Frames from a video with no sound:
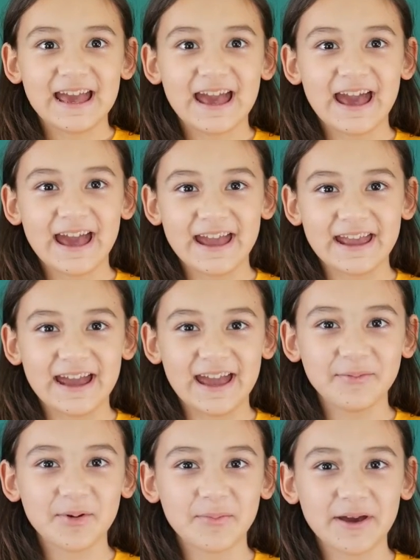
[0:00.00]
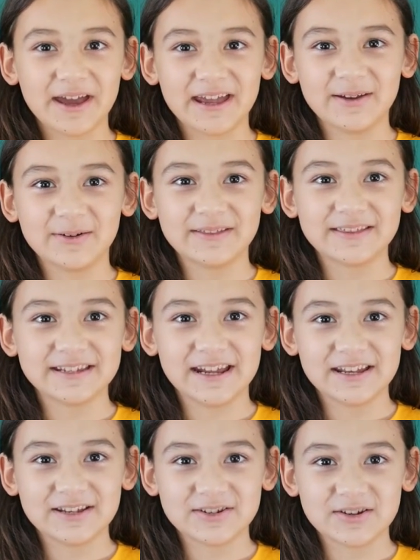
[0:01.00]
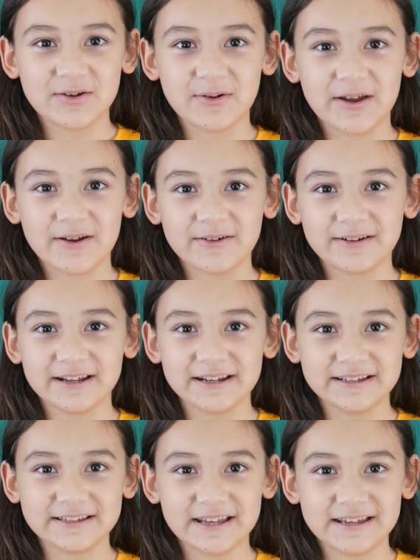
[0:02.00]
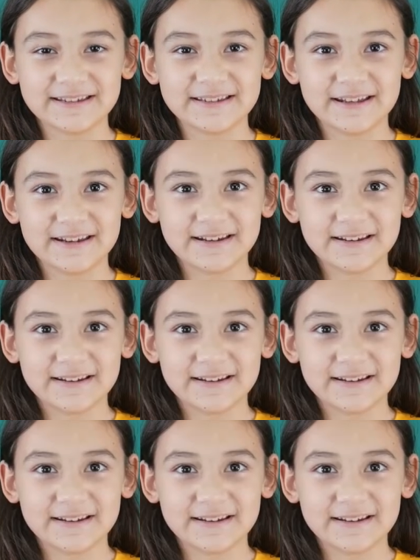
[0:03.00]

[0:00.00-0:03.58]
Hi, I'm Amaya with Danger War Organization.